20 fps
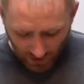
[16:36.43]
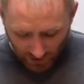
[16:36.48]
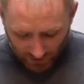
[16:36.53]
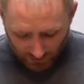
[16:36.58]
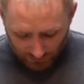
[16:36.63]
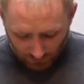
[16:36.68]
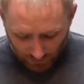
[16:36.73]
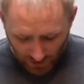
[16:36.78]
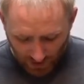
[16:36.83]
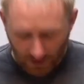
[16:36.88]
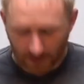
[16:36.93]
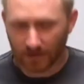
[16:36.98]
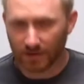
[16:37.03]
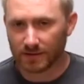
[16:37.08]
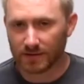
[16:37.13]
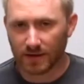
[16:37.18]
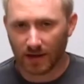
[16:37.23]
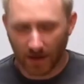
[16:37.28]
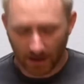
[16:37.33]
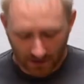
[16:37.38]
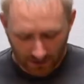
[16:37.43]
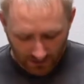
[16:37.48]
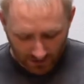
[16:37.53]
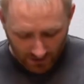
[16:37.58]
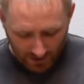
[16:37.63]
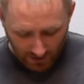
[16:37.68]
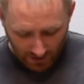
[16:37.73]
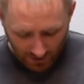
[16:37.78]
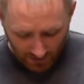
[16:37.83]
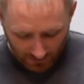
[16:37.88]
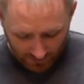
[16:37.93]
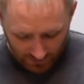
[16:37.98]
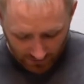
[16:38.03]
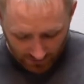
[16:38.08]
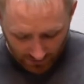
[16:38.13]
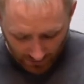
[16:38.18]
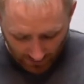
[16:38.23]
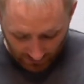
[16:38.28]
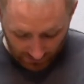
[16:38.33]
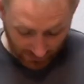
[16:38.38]
I can blacklist it. I
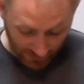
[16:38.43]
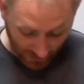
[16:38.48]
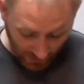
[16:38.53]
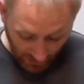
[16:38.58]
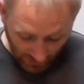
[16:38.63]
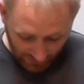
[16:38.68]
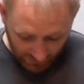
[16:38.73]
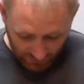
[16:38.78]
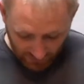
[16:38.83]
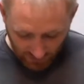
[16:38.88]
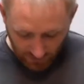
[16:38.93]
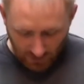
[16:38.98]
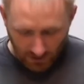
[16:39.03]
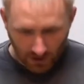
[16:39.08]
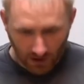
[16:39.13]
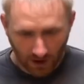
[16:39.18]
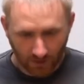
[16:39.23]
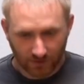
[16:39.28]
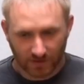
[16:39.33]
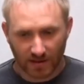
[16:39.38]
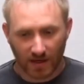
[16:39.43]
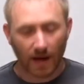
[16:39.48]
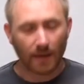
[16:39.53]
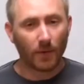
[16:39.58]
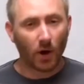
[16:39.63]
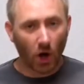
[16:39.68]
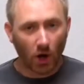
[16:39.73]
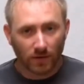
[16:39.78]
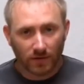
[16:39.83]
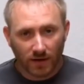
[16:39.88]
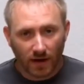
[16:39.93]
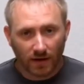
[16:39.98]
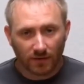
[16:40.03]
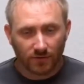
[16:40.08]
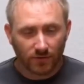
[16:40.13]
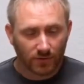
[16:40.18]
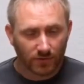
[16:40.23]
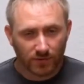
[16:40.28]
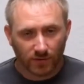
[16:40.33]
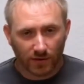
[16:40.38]
can not. Obviously, I'm on the
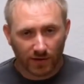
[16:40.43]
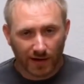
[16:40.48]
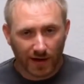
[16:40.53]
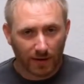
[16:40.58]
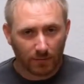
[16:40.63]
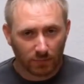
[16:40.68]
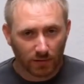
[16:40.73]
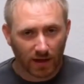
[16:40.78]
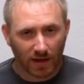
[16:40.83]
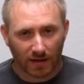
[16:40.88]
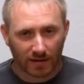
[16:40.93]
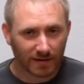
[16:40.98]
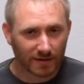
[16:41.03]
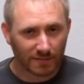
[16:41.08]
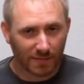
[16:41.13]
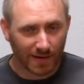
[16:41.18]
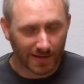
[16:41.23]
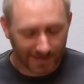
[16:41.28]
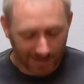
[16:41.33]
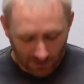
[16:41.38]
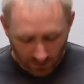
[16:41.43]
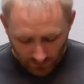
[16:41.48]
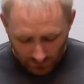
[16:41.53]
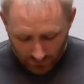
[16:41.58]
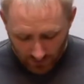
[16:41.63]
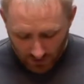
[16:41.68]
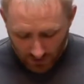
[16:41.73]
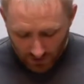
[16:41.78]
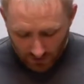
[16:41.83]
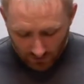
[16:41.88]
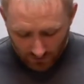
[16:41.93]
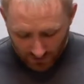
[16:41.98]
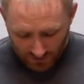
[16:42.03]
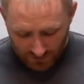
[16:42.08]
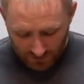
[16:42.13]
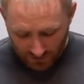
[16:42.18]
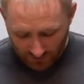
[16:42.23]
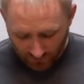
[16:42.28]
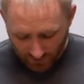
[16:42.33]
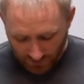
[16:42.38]
iPhone, so I can't blacklist myself. But
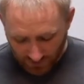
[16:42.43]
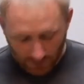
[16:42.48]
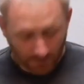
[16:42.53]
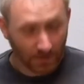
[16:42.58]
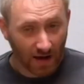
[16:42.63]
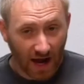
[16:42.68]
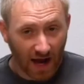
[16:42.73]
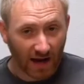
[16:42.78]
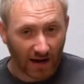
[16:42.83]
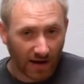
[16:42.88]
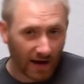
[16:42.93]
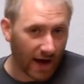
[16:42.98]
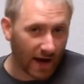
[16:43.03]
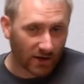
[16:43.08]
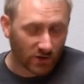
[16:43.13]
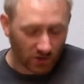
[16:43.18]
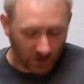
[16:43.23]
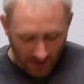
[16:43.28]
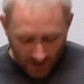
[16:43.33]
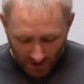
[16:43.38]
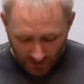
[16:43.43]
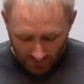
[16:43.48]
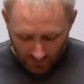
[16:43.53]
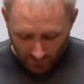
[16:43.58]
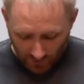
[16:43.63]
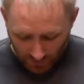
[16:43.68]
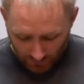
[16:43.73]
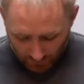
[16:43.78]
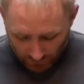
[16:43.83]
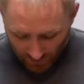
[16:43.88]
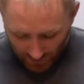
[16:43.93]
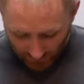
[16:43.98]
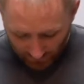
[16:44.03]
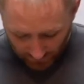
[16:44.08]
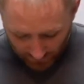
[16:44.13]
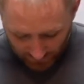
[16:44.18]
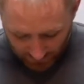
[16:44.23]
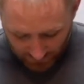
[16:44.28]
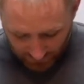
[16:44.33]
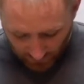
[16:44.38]
this is a device I'm not actually at, so I can
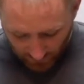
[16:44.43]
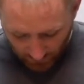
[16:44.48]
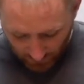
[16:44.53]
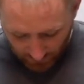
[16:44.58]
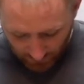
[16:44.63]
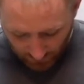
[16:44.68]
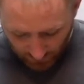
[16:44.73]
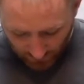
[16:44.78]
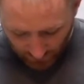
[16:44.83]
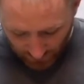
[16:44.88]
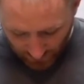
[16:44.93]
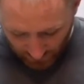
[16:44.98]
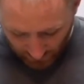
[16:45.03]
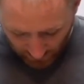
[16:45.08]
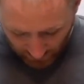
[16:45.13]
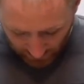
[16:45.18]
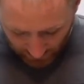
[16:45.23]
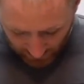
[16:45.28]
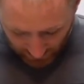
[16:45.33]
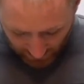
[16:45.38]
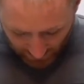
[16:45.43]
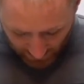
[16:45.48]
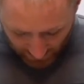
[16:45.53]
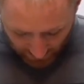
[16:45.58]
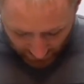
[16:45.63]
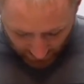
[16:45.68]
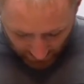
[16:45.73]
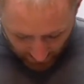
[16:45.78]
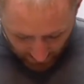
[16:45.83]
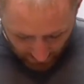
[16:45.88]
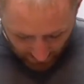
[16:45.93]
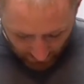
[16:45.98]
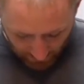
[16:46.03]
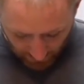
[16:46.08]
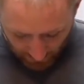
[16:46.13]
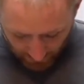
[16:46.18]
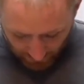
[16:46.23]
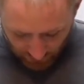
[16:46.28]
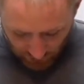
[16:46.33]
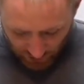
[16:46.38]
blacklist it. Also, if I click on it again,
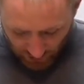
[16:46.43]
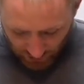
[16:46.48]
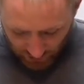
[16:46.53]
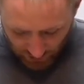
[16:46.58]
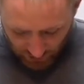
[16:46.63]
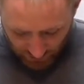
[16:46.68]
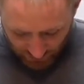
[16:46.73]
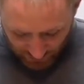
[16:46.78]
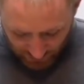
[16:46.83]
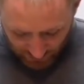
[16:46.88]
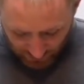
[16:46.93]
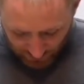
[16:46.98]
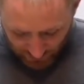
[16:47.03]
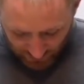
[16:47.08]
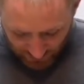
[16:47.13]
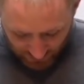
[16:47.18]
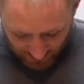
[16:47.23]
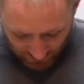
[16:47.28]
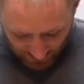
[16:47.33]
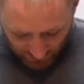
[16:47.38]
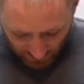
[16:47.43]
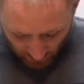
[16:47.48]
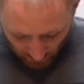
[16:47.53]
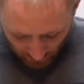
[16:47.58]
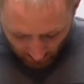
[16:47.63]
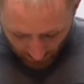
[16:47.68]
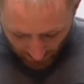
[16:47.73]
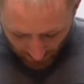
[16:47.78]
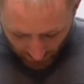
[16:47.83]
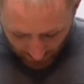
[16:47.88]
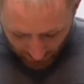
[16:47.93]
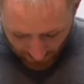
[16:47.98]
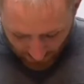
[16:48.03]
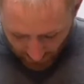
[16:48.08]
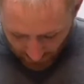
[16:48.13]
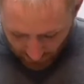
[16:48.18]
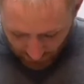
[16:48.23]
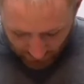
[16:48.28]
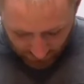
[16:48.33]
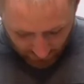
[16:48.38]
I can change this as a PC. It's called Mac
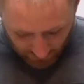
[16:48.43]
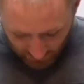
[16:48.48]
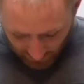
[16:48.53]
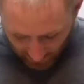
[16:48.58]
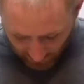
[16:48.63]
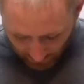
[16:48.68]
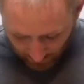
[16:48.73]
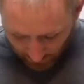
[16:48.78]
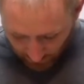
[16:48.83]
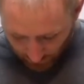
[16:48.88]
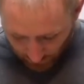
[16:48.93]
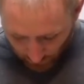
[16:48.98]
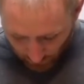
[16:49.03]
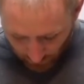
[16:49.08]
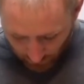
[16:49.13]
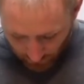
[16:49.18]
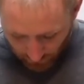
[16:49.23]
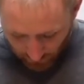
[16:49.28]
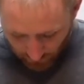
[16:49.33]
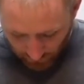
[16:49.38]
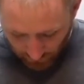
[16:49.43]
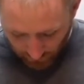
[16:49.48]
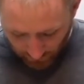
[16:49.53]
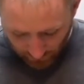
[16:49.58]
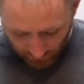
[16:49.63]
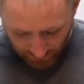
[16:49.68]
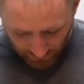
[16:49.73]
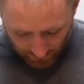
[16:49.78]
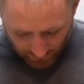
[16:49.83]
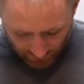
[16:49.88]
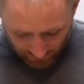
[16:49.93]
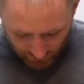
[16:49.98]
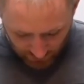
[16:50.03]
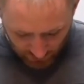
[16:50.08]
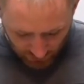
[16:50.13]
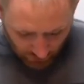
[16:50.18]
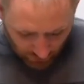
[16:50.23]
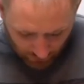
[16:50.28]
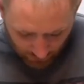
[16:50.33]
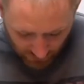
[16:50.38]
Mini, just like before. And you
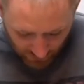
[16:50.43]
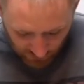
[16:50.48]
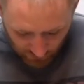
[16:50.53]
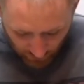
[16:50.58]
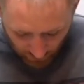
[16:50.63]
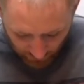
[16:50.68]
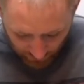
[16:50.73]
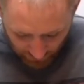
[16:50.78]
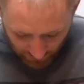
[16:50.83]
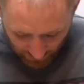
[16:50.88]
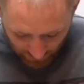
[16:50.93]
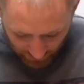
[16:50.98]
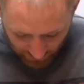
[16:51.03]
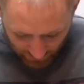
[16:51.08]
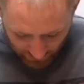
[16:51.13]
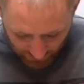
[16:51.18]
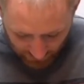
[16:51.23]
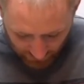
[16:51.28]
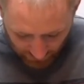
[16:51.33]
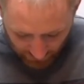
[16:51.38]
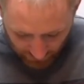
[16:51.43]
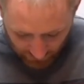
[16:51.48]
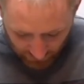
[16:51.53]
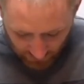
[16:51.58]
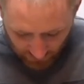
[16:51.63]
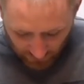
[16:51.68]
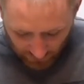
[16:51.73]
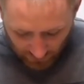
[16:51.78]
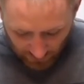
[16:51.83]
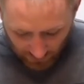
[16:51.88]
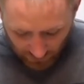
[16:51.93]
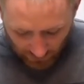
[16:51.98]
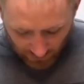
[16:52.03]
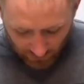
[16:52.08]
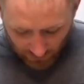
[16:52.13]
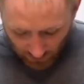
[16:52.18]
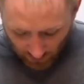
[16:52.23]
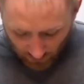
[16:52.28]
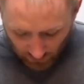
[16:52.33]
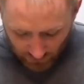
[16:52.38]
can mess around with a lot of these things, and
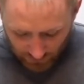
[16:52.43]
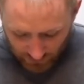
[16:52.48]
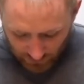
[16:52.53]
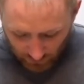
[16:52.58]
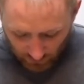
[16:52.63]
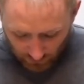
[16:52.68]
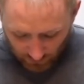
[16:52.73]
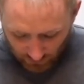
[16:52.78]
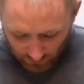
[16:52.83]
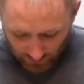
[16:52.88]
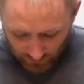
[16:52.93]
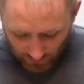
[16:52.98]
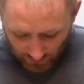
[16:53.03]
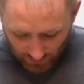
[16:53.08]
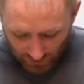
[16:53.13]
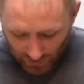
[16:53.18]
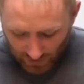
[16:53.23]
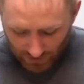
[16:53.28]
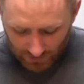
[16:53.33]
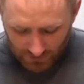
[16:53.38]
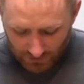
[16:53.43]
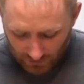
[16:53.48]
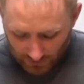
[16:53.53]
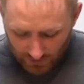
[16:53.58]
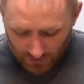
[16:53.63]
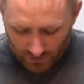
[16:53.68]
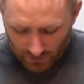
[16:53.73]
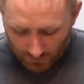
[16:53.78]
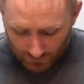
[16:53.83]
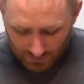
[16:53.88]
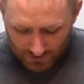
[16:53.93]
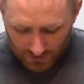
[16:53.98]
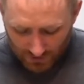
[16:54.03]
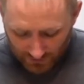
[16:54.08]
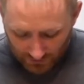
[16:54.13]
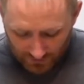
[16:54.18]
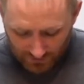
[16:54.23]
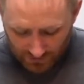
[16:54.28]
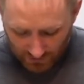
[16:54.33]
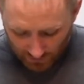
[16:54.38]
it'll constantly be
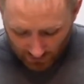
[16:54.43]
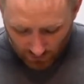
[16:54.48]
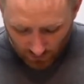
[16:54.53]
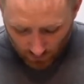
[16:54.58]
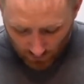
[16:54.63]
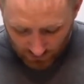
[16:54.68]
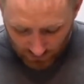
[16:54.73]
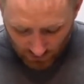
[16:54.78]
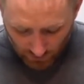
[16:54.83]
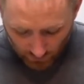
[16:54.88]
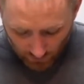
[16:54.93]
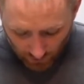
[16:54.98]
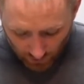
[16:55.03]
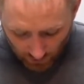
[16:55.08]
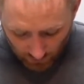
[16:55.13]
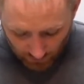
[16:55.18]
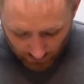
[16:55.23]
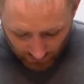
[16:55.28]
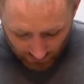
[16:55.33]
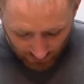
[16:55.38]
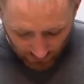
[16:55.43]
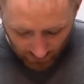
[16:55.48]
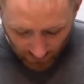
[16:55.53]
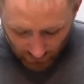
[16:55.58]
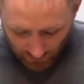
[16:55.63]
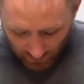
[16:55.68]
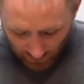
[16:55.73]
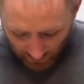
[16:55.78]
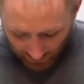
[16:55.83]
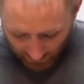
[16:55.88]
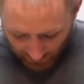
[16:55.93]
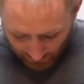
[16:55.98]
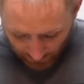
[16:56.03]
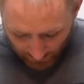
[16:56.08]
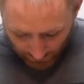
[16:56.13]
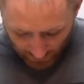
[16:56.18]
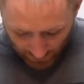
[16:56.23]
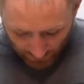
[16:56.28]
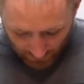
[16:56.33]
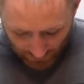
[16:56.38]
updating to tell you what's going on with it. I have
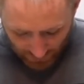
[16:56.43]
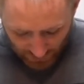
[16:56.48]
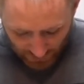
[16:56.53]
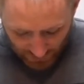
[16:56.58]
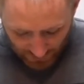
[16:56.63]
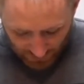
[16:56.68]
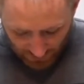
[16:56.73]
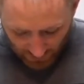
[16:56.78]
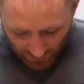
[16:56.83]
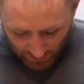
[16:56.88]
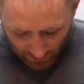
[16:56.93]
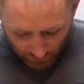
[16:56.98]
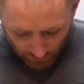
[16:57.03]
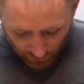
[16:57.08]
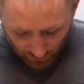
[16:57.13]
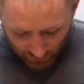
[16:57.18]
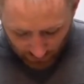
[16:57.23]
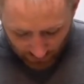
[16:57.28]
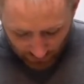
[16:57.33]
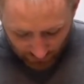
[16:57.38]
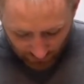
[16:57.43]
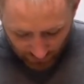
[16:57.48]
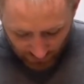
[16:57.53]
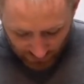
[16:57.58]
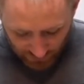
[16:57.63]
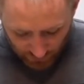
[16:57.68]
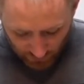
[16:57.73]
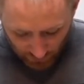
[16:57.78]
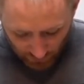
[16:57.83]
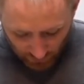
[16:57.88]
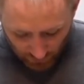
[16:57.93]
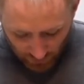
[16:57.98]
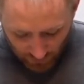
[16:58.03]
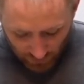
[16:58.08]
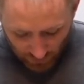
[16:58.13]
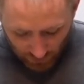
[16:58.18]
my Mac Mini as a high priority device as well.